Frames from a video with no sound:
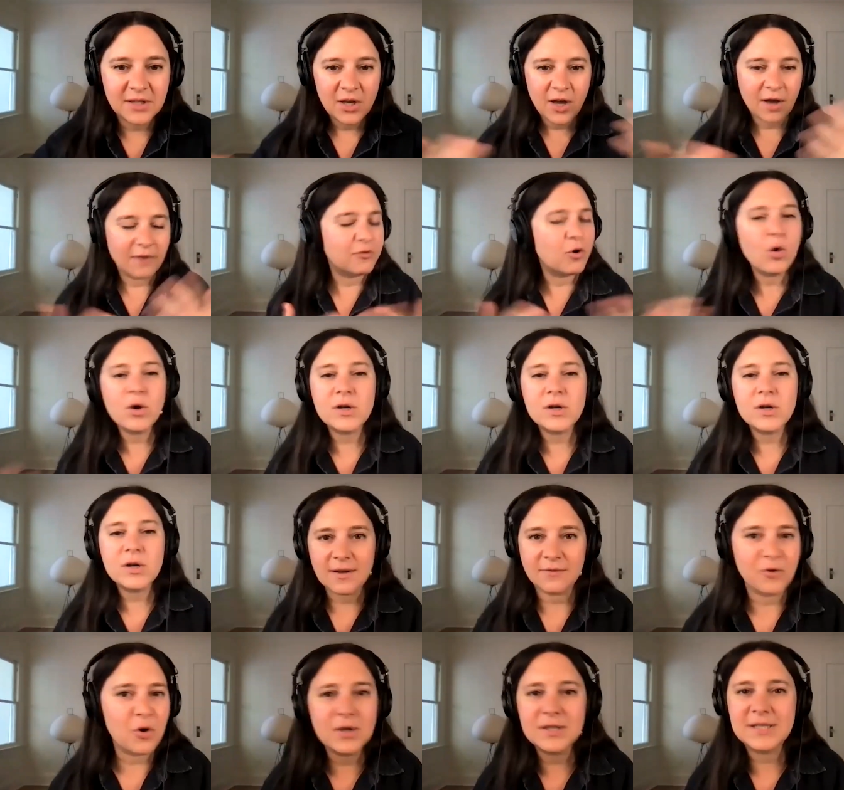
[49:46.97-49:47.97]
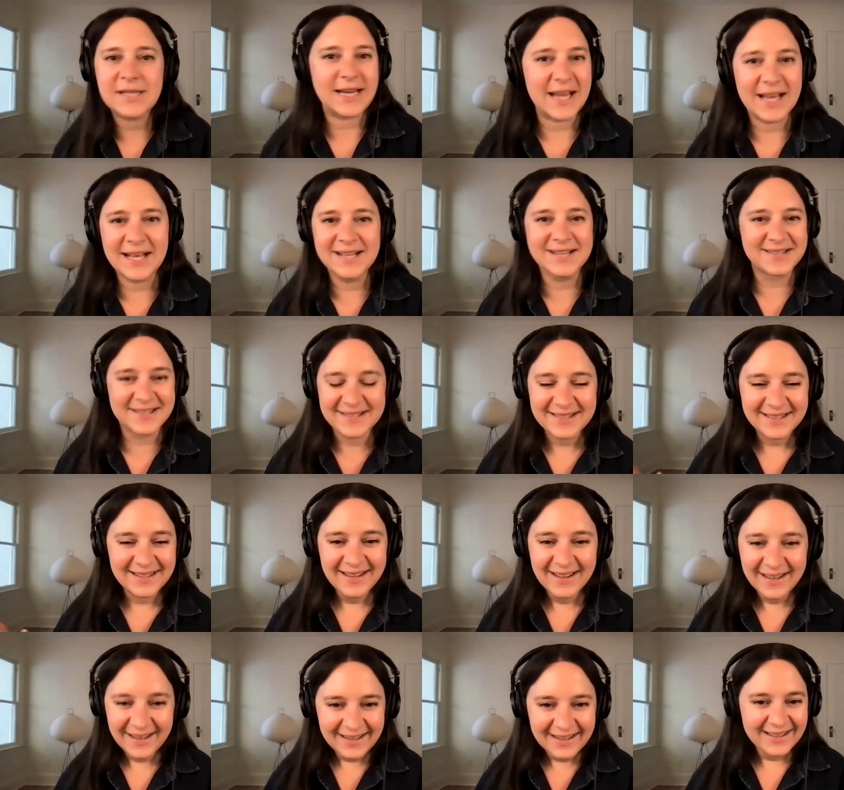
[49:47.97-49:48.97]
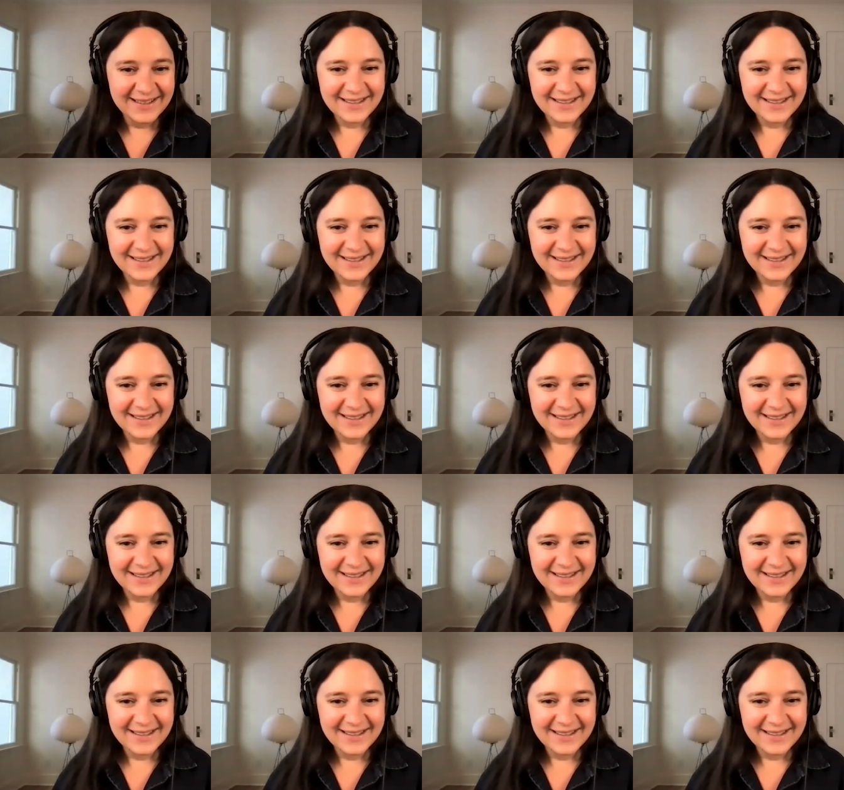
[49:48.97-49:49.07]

Yeah. Of course, of course he is. Yeah.